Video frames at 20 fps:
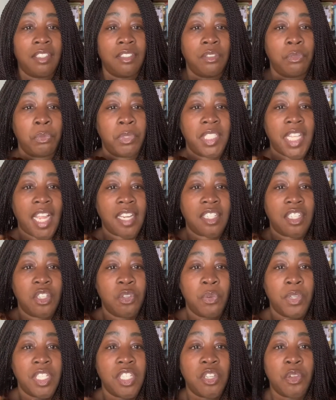was actually
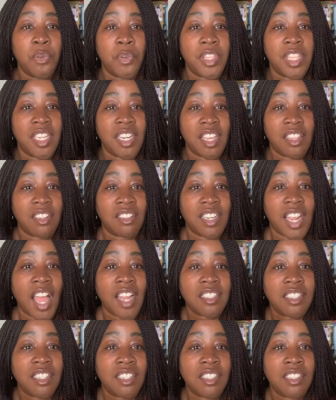going to go with another
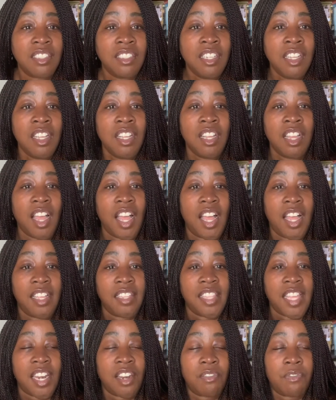doctor
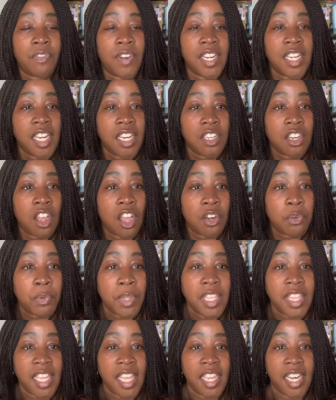that a friend had gone
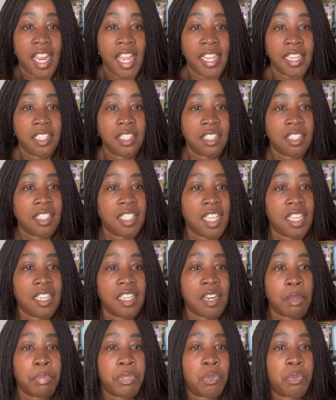with, and I just
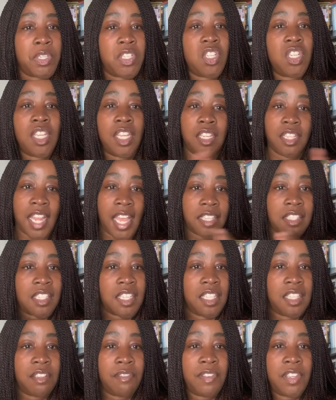ended up switching, and that's
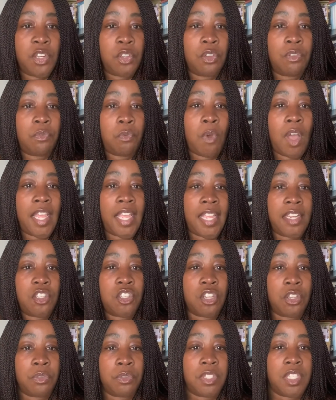in the video of why I
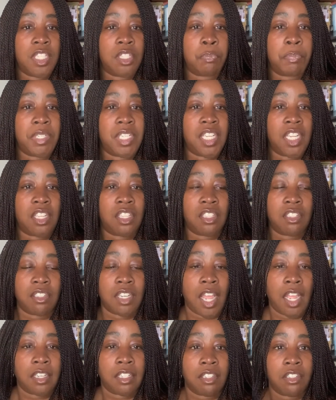chose this particular
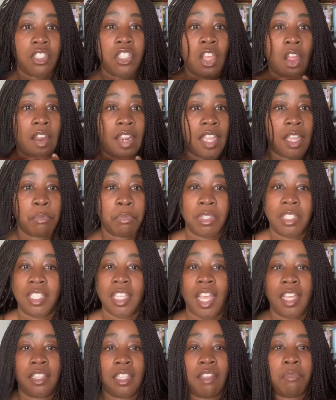doctor. Sorry,
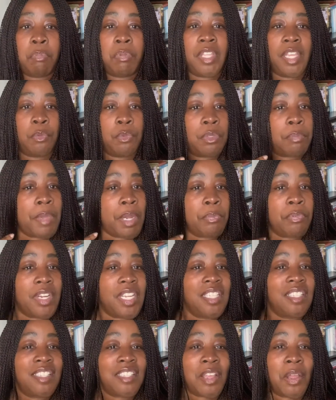I love playing with my
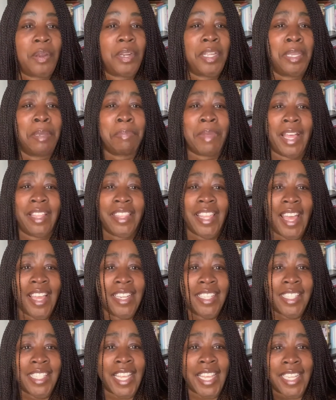braids. Sorry about that.
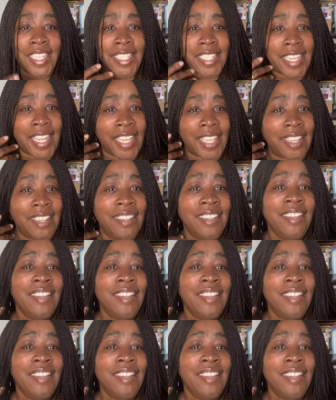It's like a tick.